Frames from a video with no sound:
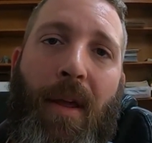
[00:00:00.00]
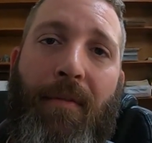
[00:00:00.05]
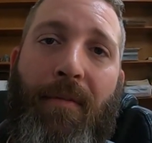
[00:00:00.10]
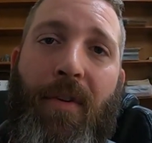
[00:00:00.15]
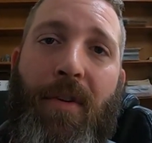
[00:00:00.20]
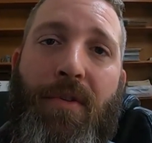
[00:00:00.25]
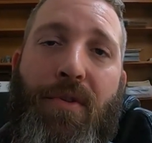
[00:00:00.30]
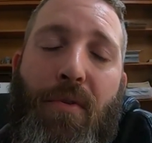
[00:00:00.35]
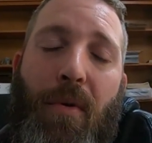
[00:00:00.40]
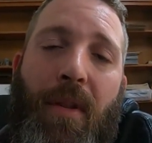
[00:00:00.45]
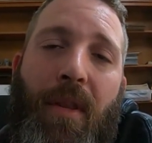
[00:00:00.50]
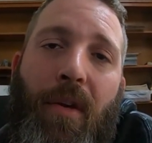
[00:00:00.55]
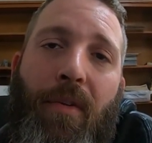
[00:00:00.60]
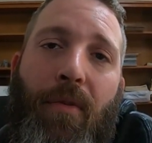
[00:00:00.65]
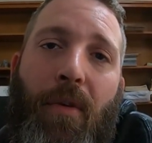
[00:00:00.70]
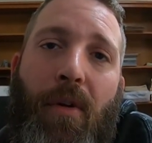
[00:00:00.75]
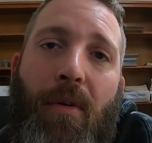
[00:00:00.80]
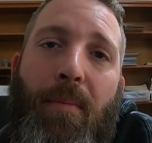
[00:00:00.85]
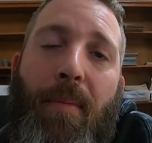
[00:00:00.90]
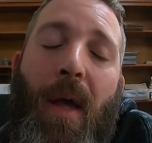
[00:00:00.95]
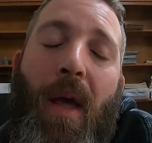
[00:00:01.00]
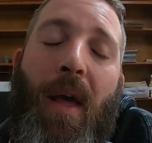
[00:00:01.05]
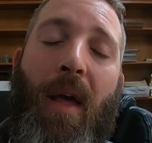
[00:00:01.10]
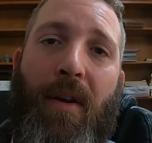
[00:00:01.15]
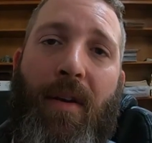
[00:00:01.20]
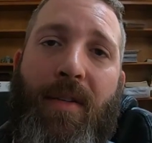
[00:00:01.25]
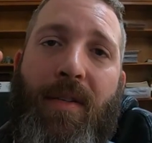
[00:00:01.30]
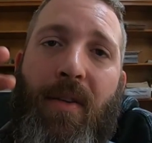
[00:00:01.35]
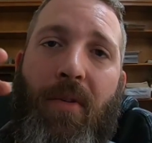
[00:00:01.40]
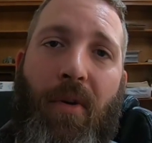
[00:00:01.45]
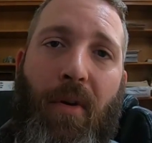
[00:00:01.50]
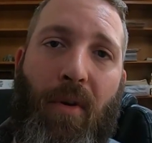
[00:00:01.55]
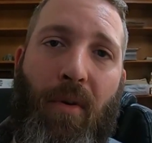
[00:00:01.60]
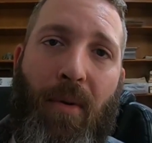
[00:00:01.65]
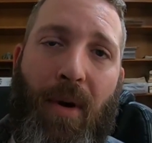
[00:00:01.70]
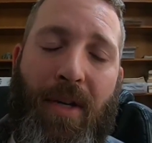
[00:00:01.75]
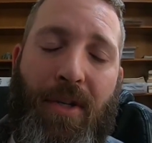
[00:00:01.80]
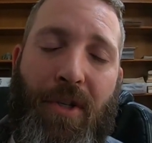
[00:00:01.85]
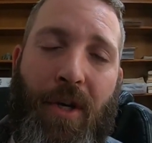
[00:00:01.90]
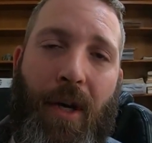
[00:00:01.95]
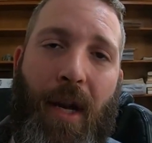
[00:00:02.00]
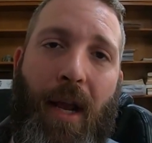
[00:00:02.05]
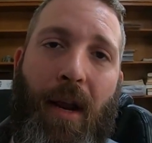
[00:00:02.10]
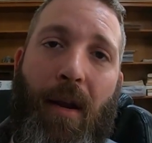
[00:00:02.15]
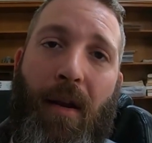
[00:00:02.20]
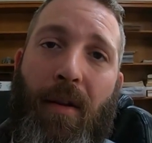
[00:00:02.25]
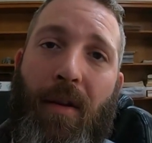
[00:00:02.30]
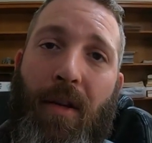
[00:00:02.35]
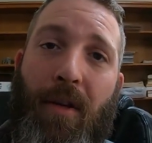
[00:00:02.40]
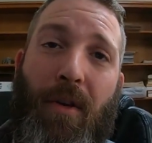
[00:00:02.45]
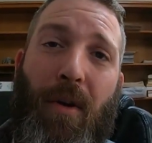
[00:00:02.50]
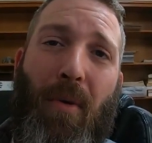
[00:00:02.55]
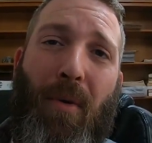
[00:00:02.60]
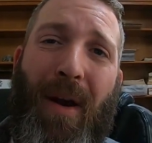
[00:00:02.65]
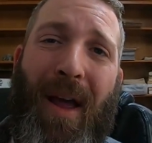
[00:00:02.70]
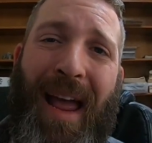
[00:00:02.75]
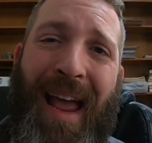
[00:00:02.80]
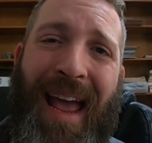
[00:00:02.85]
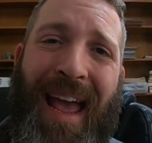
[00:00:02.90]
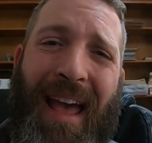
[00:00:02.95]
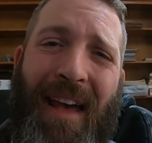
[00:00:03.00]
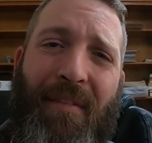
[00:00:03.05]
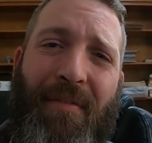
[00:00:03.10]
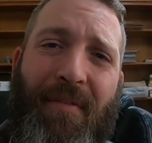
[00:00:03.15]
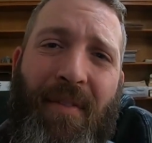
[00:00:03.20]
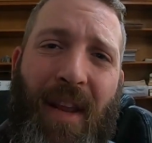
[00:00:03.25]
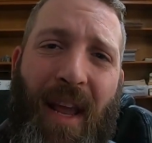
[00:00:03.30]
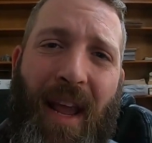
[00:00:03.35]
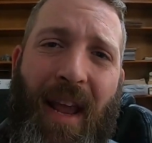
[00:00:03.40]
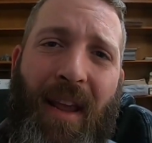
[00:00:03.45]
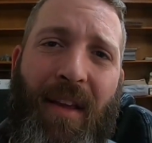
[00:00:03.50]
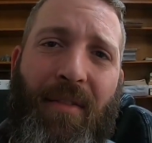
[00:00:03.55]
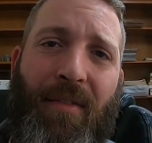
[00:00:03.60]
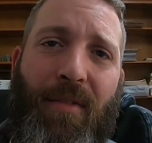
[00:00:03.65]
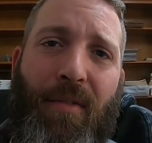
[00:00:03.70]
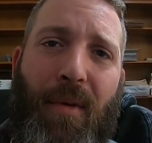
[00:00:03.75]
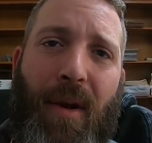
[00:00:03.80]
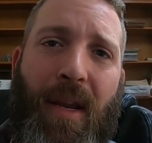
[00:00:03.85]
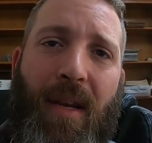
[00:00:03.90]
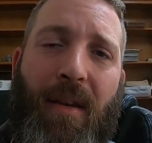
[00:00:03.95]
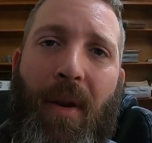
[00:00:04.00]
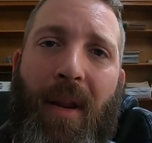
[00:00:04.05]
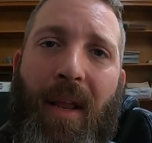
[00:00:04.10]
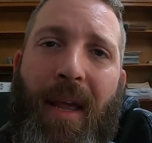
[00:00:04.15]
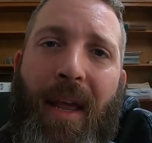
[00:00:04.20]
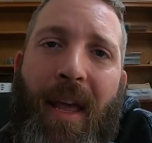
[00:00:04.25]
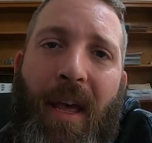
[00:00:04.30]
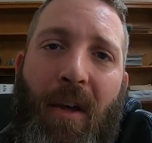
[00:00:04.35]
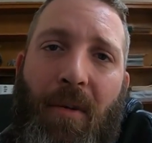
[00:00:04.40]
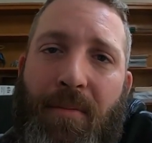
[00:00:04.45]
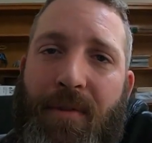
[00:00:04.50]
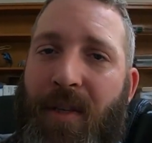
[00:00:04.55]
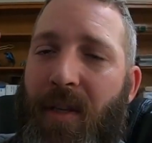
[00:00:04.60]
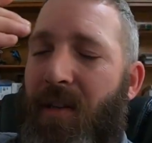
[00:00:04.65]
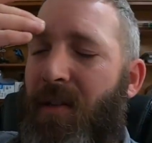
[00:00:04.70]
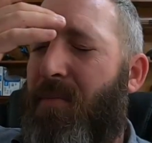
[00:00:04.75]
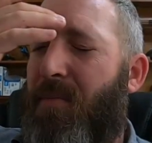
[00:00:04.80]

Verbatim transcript: If you join the group, there is a little questionnaire. You don't have to answer it, but it helps